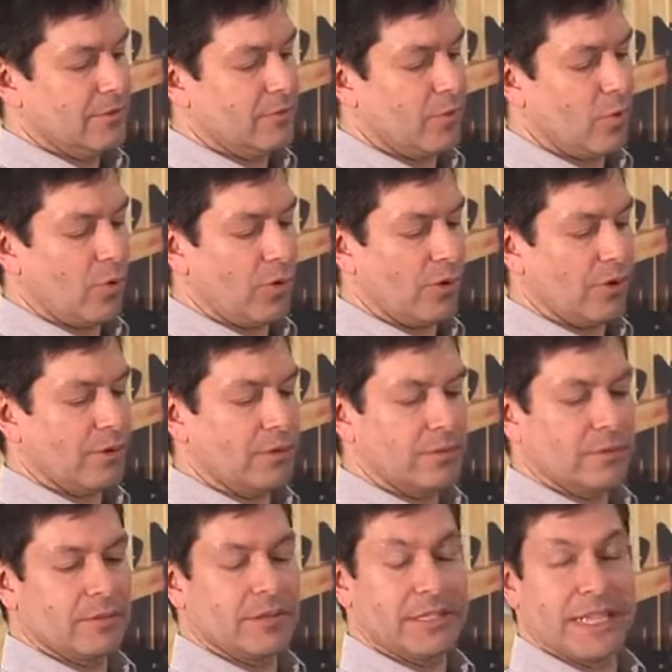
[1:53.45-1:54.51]
for
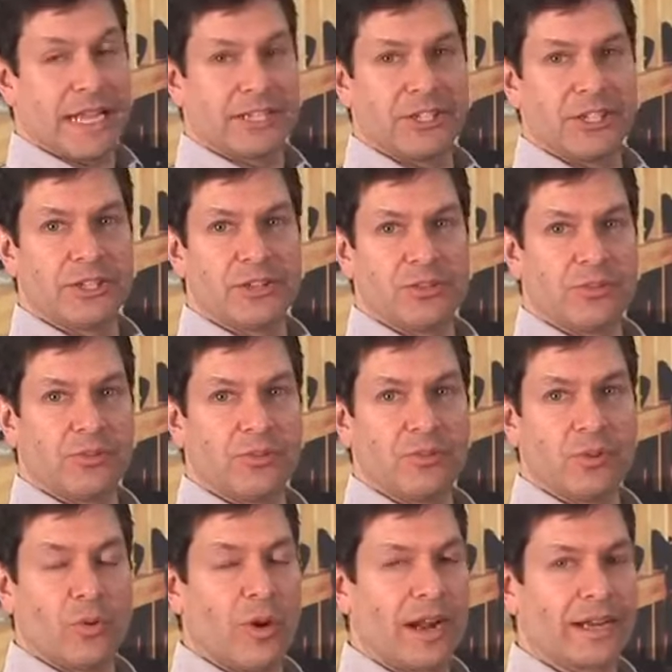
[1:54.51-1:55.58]
attaching to
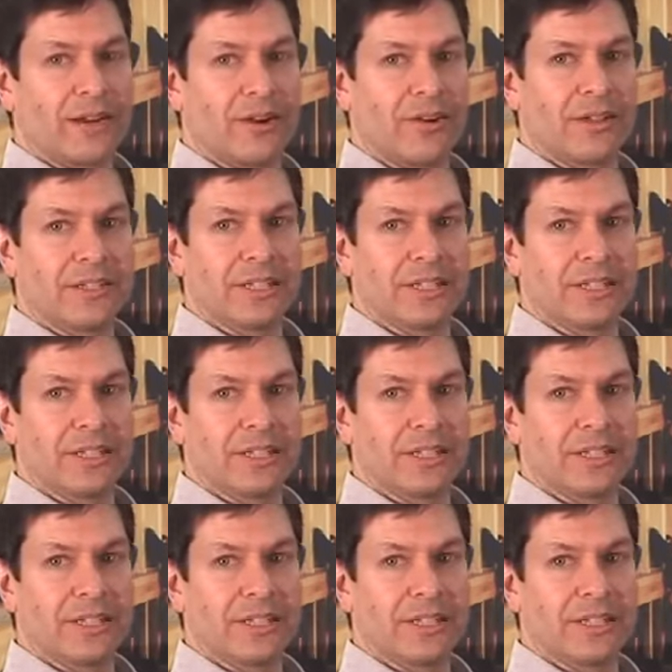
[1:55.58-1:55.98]
the Wine Guardian